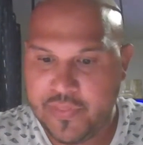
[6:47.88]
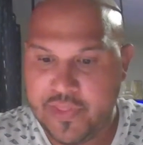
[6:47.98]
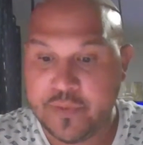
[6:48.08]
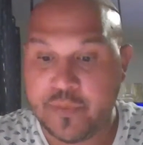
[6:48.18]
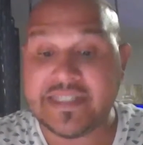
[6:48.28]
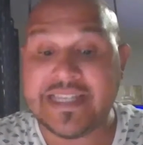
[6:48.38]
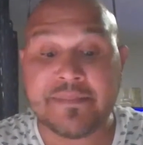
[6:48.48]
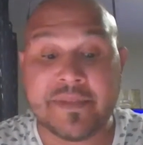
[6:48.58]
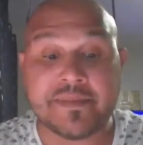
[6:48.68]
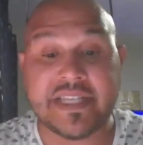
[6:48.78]
the
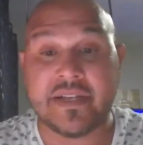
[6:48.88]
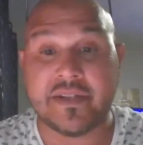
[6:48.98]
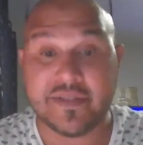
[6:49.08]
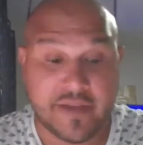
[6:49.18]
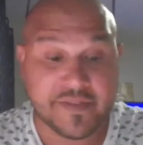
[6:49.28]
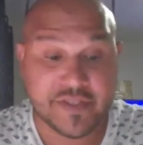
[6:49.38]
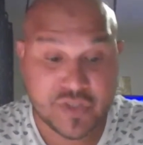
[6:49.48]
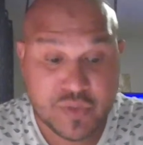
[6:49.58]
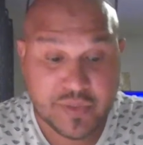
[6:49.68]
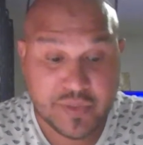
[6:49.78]
receptive skills of a
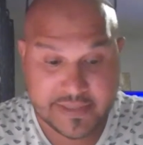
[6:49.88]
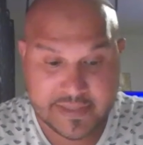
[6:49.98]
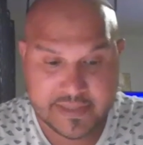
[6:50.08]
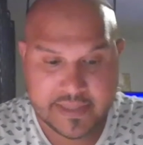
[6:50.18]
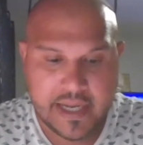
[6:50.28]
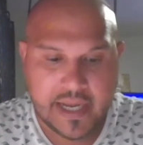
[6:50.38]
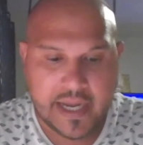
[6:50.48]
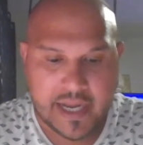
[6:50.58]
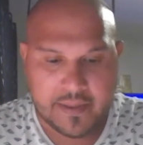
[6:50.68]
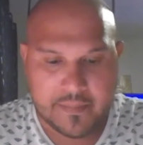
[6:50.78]
student.
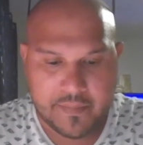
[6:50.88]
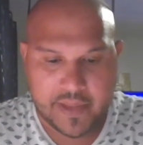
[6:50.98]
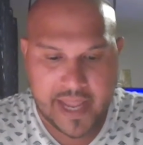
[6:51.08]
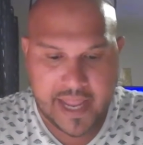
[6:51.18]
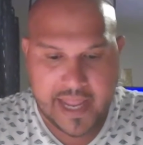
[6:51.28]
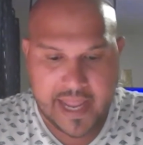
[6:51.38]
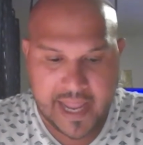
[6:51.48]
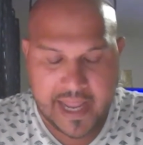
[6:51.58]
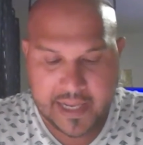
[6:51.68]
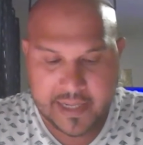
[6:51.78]

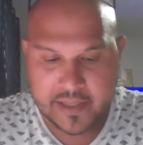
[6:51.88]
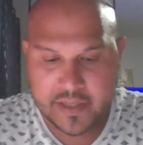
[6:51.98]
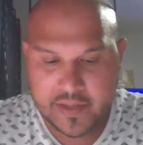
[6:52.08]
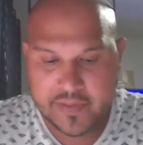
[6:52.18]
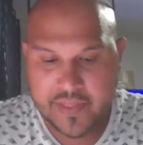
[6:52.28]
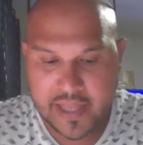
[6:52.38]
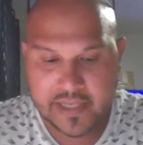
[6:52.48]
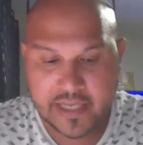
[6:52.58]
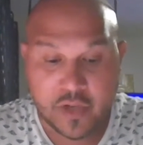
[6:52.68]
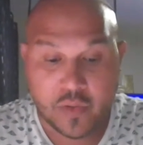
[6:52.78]
And
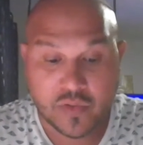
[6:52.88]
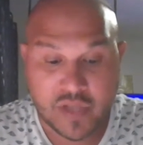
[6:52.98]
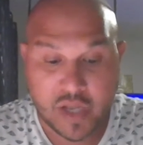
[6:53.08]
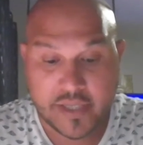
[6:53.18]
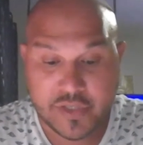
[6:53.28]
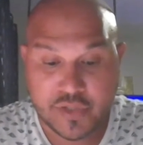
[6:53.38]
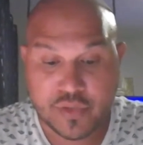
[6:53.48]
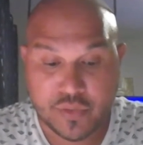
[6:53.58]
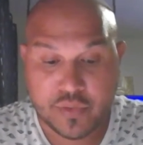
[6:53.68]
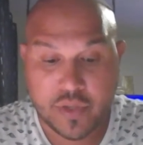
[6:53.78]
then he goes on
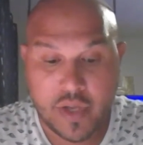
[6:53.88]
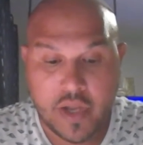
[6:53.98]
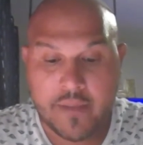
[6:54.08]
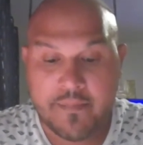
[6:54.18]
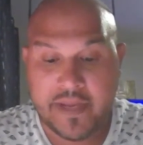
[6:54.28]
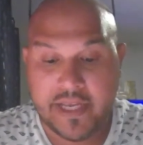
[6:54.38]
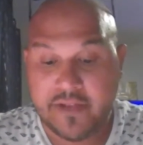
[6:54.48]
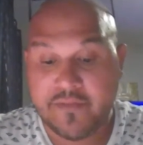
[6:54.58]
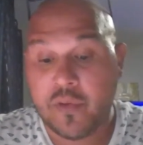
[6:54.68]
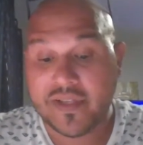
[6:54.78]
to a
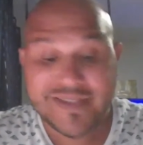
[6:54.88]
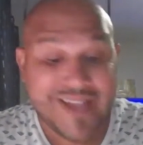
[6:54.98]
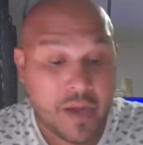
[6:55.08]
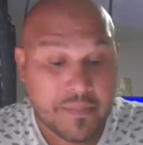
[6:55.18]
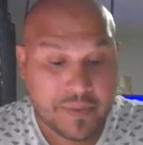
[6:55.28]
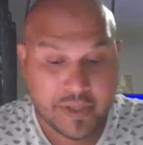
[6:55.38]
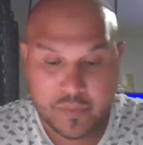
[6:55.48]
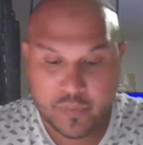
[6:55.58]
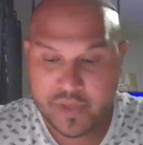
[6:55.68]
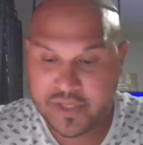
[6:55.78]
meaning focused
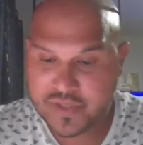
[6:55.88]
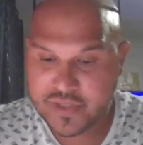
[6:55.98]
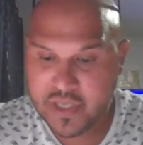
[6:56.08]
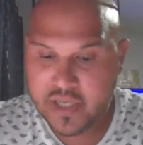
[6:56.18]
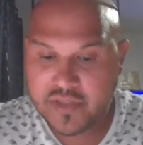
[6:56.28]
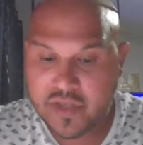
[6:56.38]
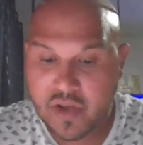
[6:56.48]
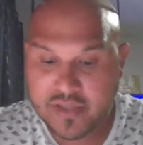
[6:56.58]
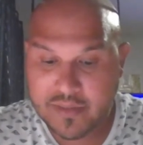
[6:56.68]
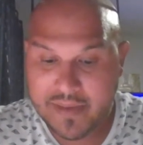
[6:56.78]
output, which
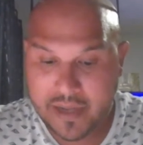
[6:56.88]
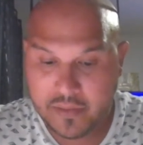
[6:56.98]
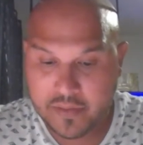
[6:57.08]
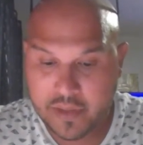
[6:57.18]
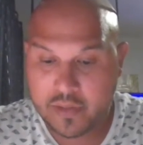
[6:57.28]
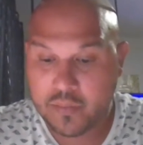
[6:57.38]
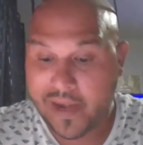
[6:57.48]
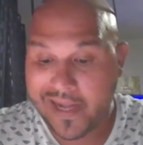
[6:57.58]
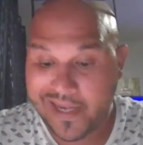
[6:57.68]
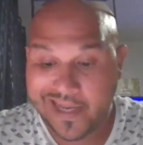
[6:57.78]
talks about
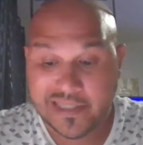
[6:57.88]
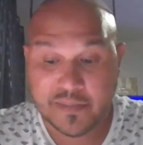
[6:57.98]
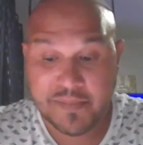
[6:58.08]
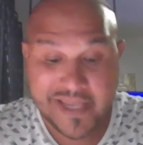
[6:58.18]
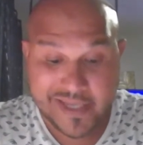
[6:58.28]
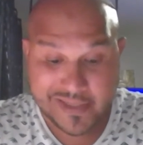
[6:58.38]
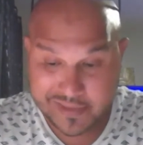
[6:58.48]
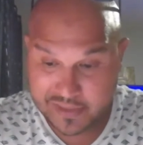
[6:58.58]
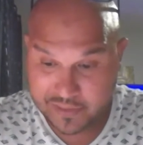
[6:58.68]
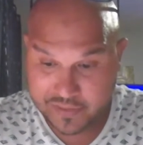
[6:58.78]
writing and speaking
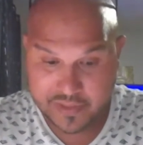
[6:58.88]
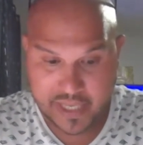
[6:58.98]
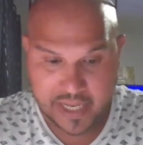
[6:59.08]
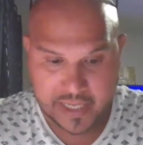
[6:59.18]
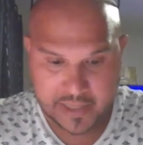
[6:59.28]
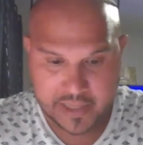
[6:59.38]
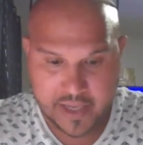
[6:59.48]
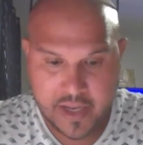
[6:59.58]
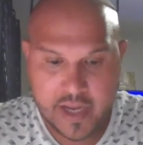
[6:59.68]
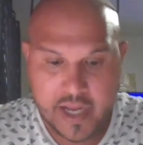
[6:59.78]
skills and
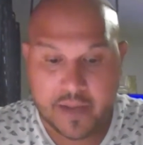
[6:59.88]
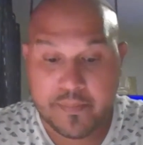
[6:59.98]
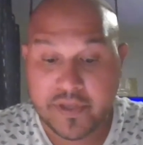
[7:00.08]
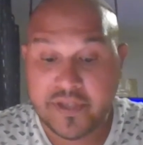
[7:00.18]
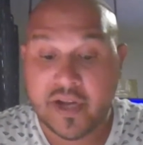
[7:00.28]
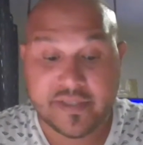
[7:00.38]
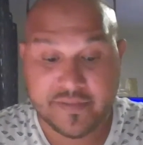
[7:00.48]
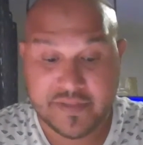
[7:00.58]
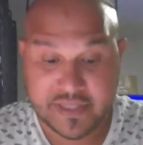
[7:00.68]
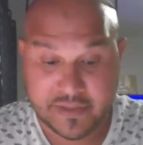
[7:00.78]

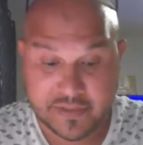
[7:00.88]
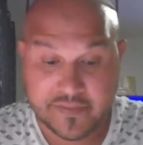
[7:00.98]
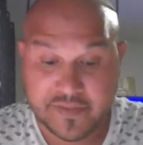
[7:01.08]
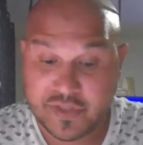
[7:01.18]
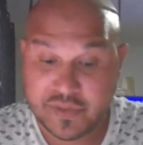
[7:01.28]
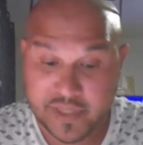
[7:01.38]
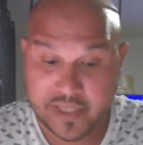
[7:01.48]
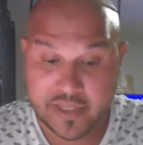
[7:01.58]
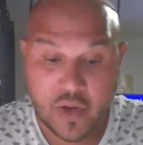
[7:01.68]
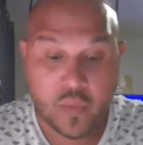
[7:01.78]
productive skills of a
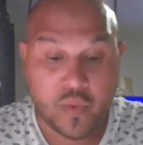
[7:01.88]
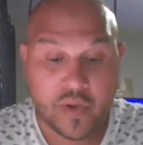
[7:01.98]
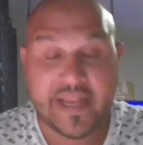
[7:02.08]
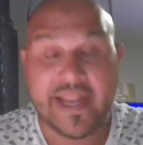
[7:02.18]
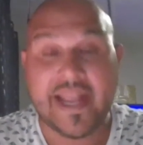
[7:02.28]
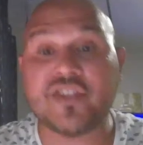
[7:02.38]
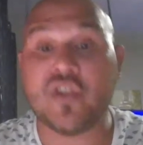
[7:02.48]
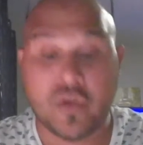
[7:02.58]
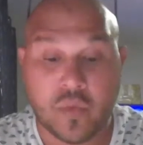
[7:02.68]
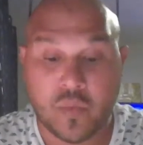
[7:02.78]
student, where he
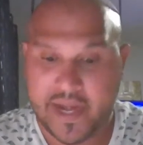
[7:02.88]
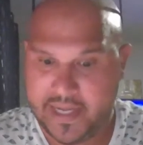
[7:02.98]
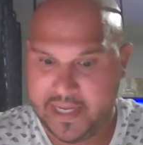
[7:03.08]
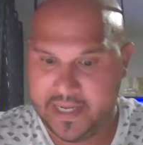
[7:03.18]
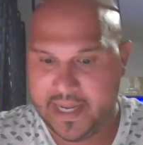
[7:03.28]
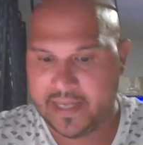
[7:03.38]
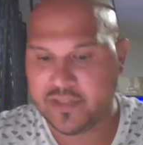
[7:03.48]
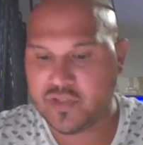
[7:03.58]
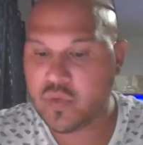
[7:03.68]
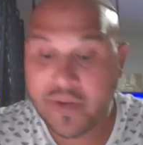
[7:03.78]
journal writing
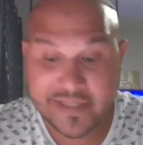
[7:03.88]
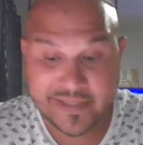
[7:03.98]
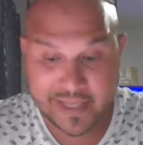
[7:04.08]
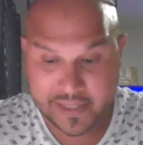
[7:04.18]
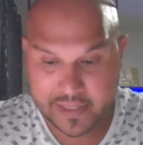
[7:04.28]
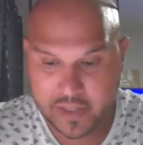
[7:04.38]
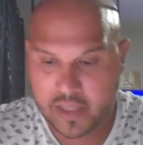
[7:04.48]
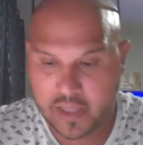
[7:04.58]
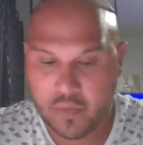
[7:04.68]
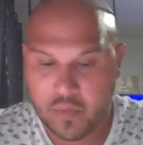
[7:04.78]
and storytelling,
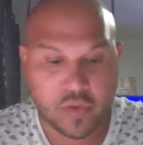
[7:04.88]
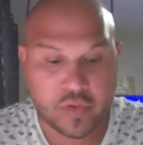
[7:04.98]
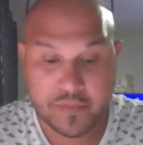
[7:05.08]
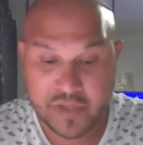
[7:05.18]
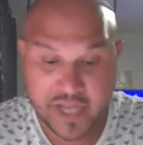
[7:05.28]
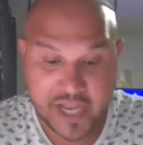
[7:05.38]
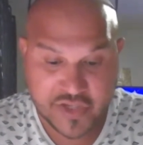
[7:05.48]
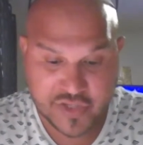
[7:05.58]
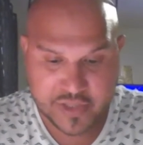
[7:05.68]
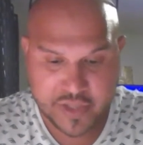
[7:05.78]
oral
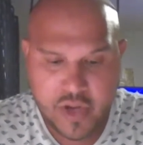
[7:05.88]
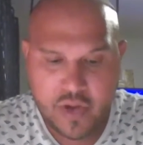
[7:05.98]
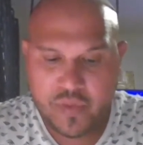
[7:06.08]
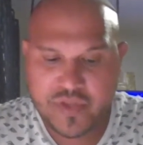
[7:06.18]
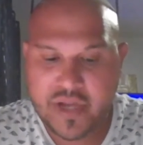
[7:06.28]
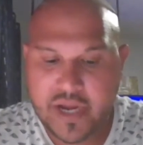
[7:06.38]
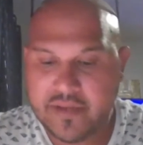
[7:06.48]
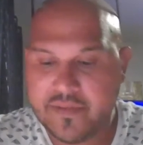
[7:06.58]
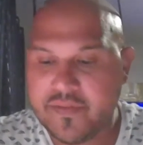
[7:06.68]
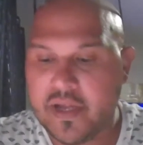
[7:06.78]
communication, which
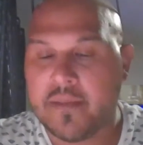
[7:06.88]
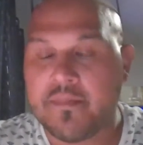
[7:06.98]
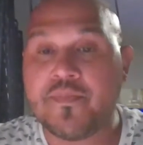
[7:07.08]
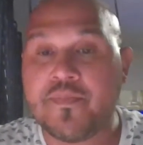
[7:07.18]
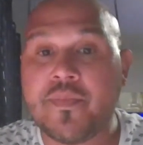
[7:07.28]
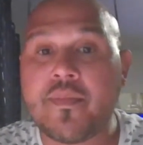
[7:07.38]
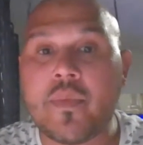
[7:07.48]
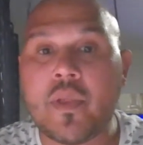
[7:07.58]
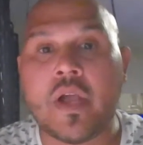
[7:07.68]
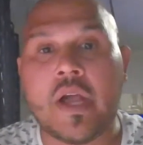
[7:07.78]
kind of
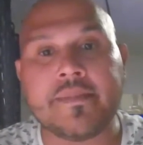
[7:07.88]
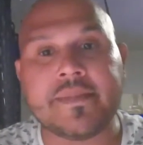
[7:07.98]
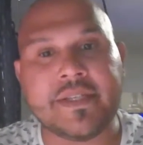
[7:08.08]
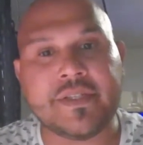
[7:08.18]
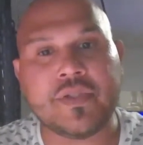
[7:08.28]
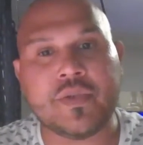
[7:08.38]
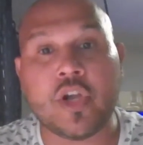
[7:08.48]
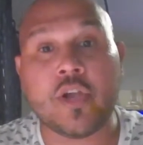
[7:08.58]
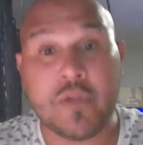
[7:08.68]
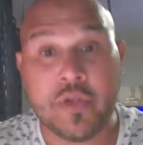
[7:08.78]
comes into a
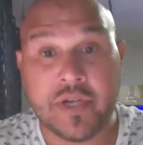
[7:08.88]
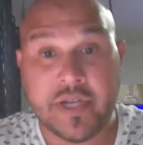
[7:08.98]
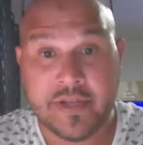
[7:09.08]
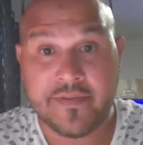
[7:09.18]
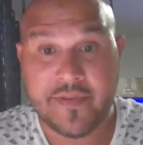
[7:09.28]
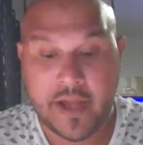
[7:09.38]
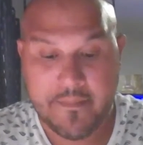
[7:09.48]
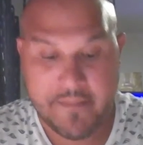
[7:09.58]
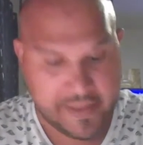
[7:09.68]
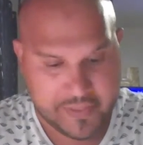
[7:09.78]
commutative
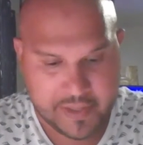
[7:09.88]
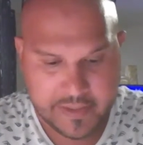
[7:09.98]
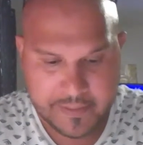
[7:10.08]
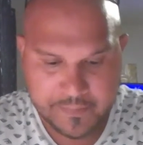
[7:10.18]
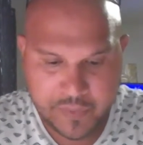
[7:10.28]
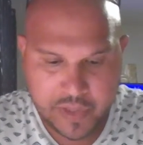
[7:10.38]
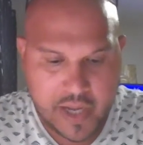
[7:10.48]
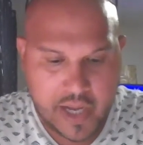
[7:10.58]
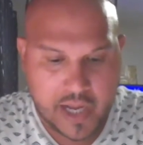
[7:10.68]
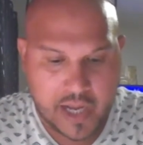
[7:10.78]
method.
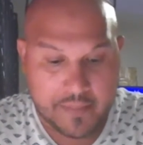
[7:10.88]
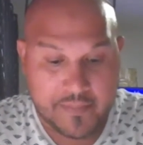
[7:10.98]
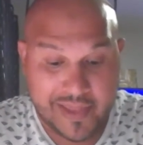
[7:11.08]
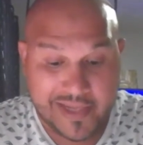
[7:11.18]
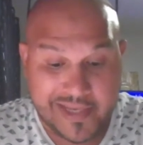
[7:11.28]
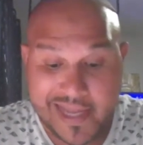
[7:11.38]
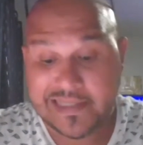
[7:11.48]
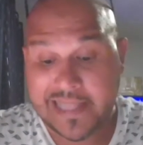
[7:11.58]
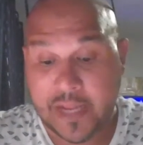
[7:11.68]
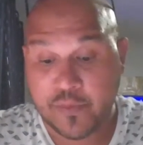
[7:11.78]
Then he
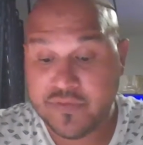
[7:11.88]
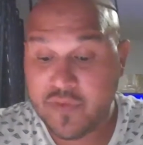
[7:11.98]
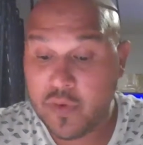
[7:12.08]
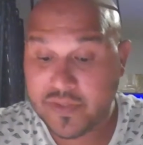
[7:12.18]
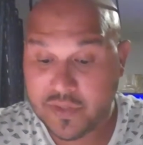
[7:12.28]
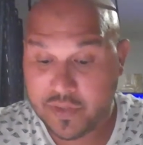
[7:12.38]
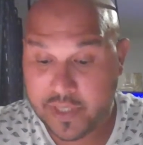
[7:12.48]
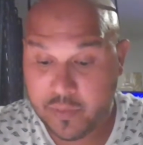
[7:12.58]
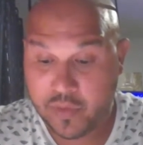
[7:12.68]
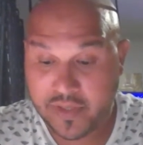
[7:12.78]
has language focused
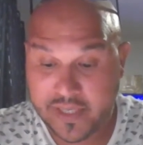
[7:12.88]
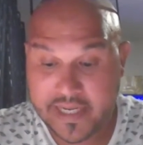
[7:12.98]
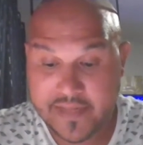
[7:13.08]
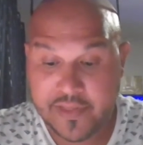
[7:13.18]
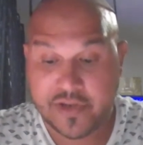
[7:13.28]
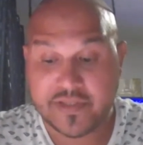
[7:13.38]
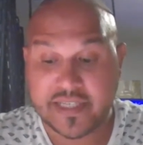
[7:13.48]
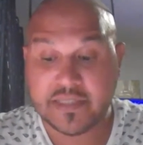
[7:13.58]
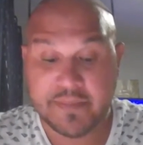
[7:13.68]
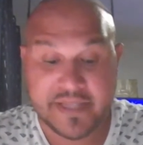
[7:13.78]
learning, where there's
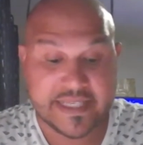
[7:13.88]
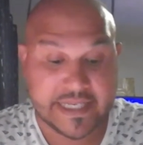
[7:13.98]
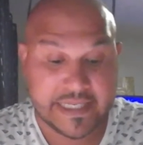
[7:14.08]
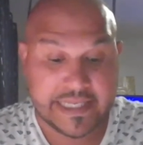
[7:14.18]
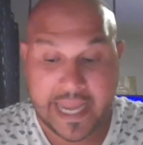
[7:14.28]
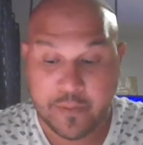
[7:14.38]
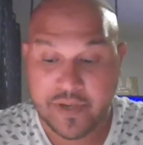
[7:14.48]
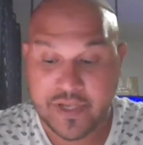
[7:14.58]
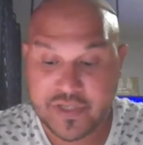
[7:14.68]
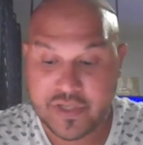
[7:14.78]
explicit
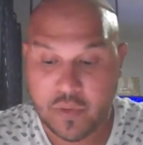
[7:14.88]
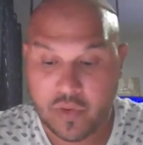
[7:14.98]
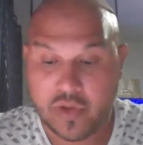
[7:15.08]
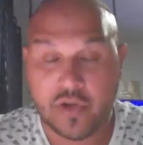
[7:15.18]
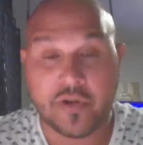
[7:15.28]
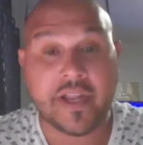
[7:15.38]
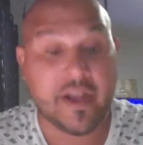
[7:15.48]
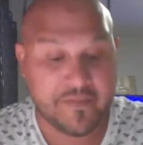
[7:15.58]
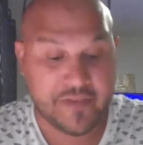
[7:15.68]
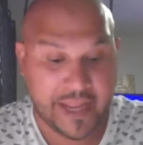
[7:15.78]
language or
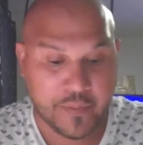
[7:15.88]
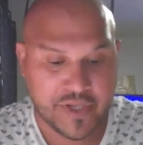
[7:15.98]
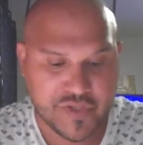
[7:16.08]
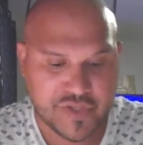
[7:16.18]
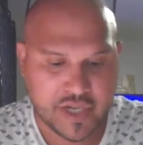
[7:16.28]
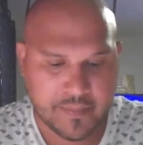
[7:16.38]
learning of language,